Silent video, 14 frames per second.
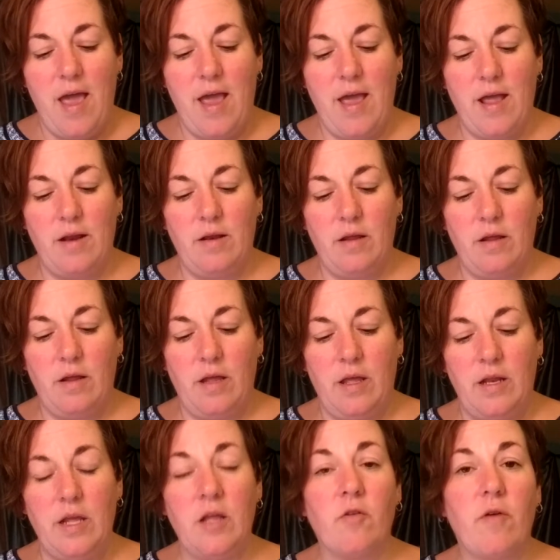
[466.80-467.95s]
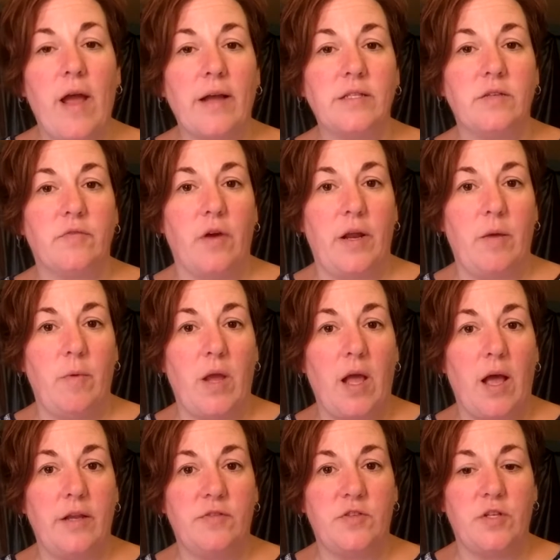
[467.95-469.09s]
And in interactive writing, we
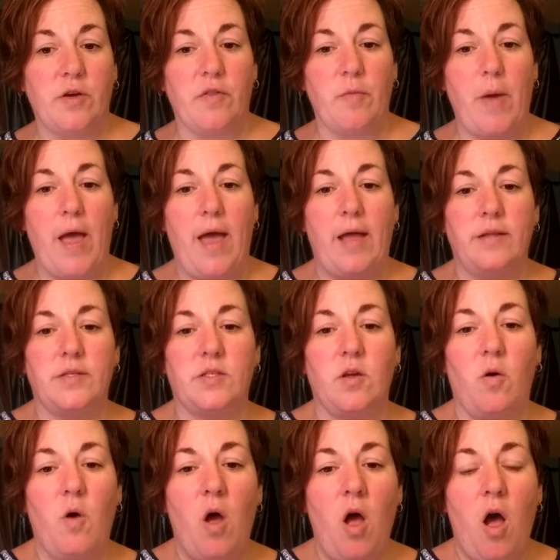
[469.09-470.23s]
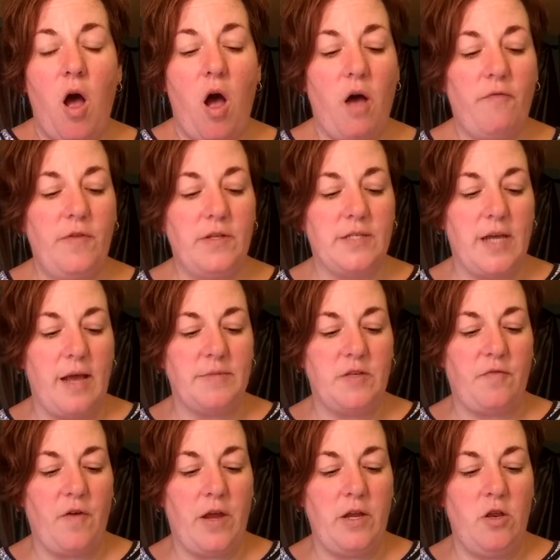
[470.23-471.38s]
kind of share the pen. So oftentimes,
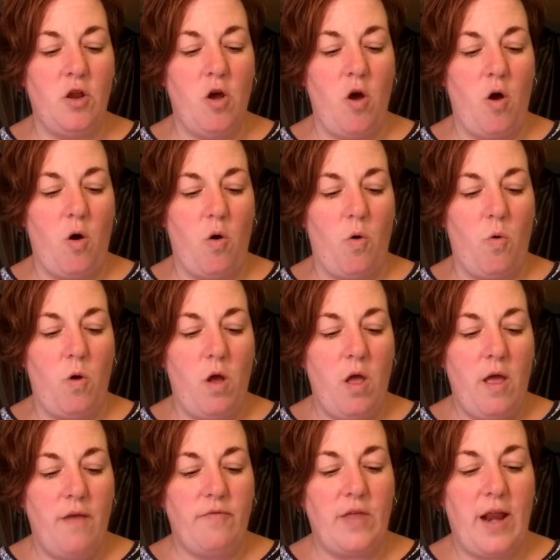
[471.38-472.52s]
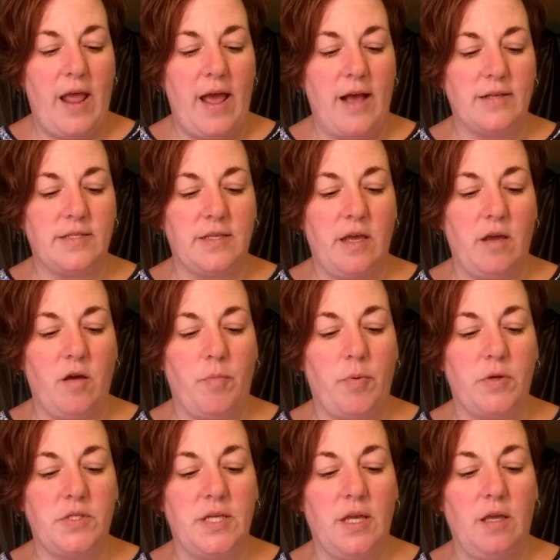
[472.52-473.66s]
if I know that asking a
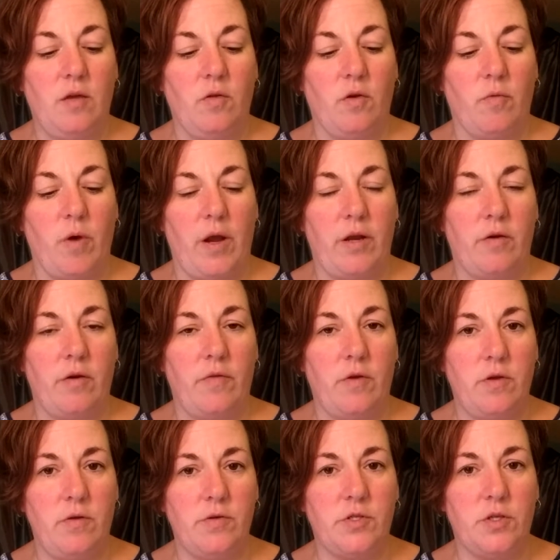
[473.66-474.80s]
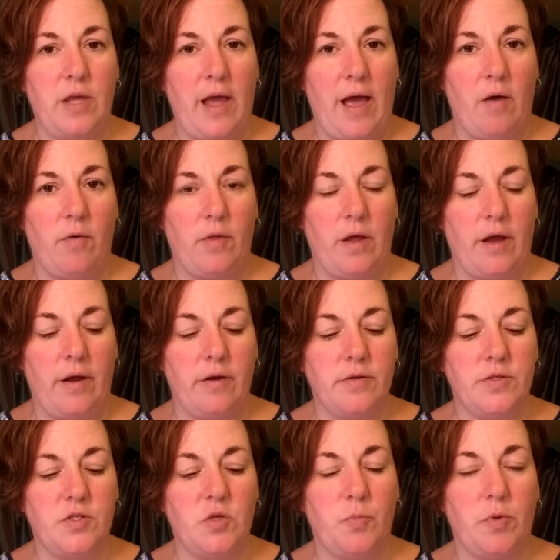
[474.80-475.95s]
particular writer, and they're usually
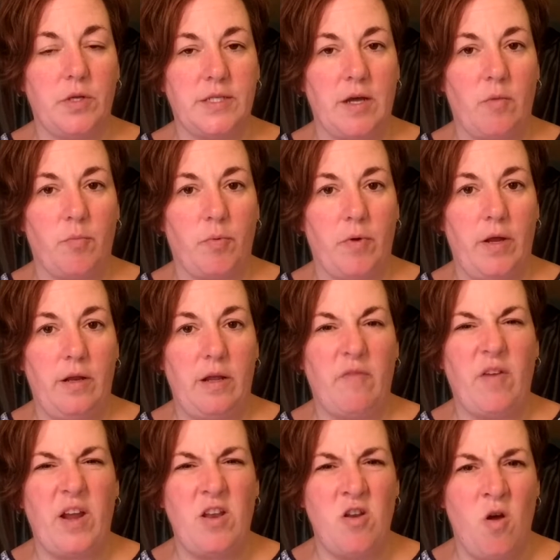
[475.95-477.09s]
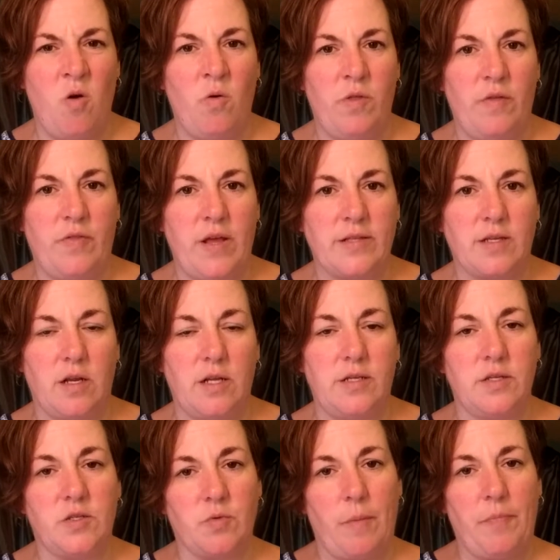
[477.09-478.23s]
outliers, to put down print, if I know that that's going to
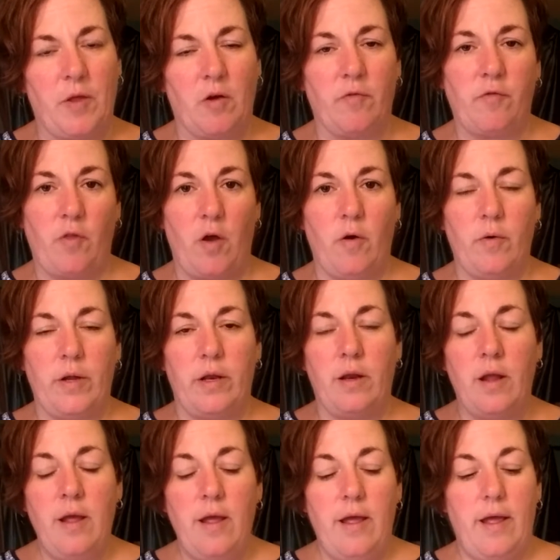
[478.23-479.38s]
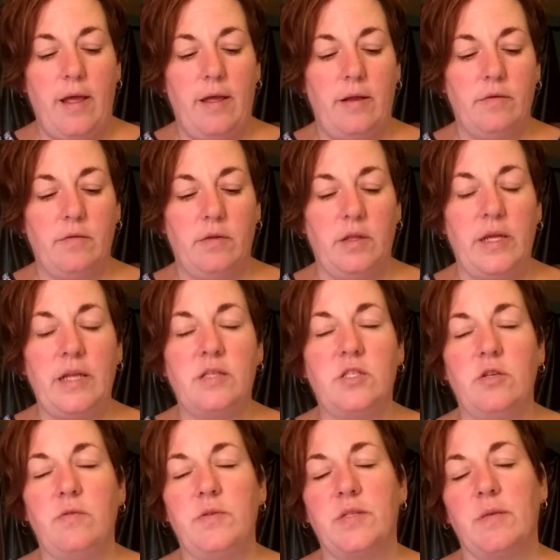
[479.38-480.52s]
disrupt their flow and lead
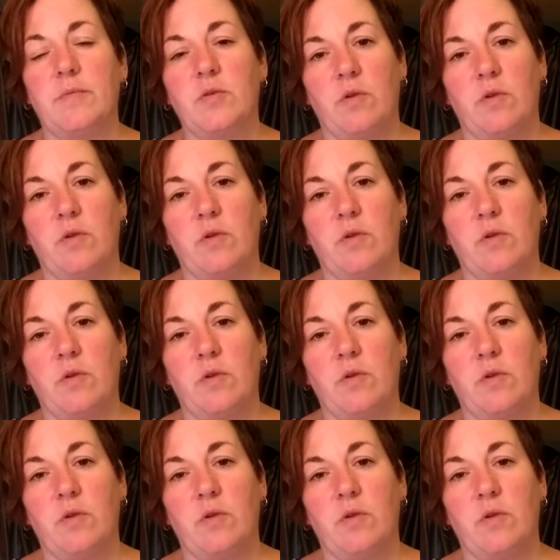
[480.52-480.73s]
to some